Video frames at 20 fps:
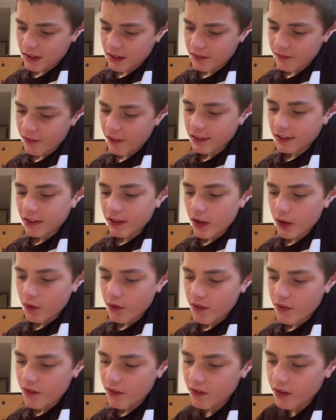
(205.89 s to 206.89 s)
In fact, I know
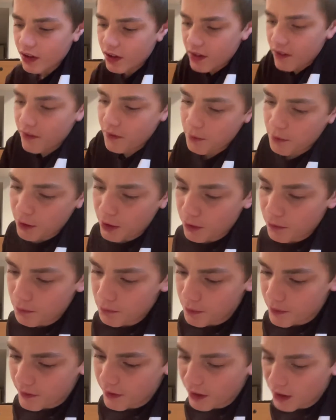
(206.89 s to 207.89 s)
this is a concept
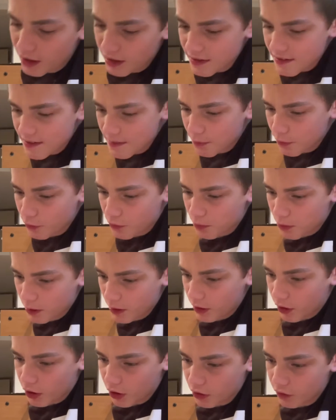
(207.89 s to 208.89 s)
album, but the concept was
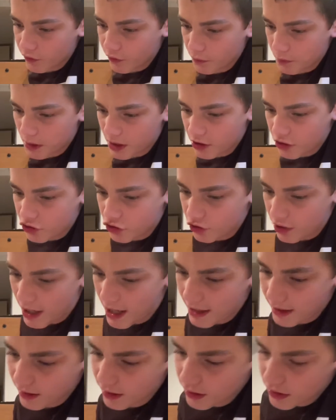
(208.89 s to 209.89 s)
pretty hard for me to
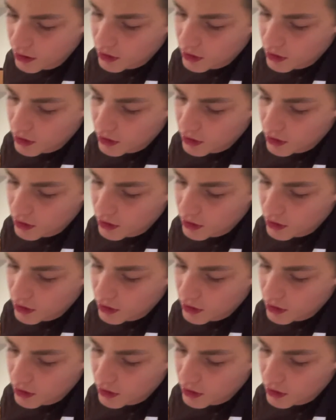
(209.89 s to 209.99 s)
track.